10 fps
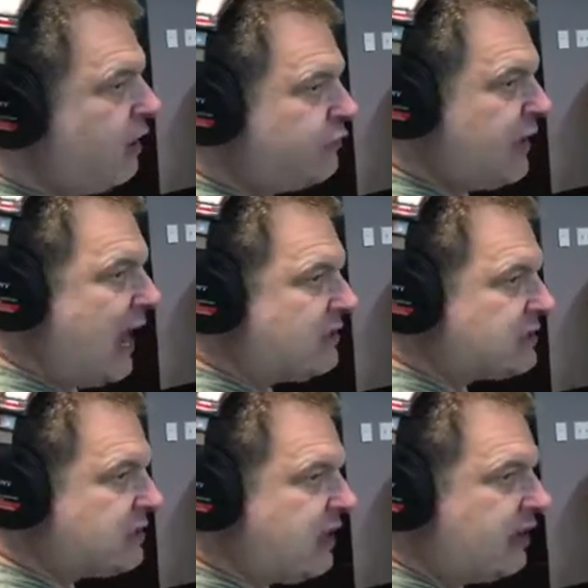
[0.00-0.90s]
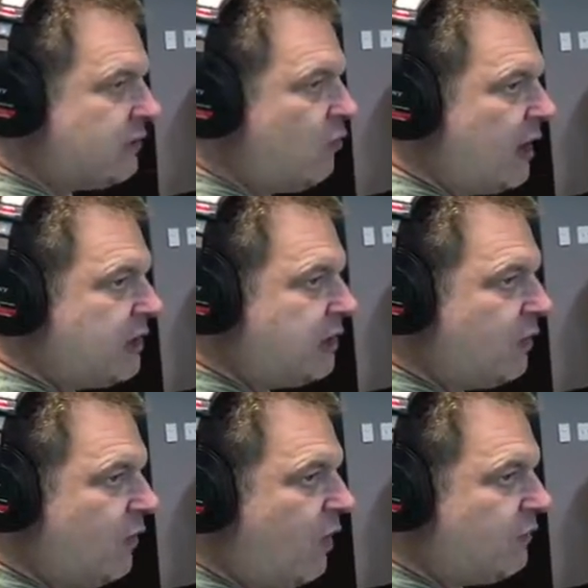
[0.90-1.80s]
if that's like what
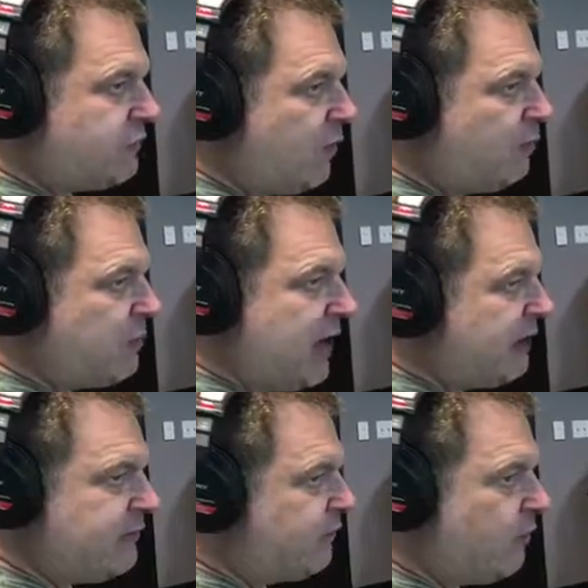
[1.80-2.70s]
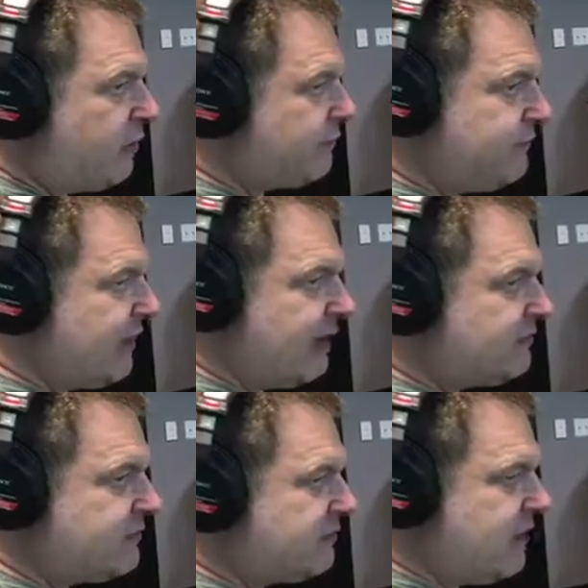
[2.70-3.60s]
you also are planning for,
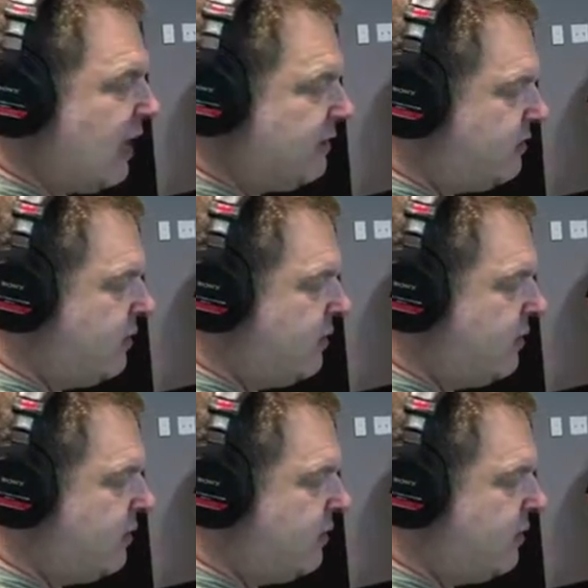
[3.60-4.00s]
that's not.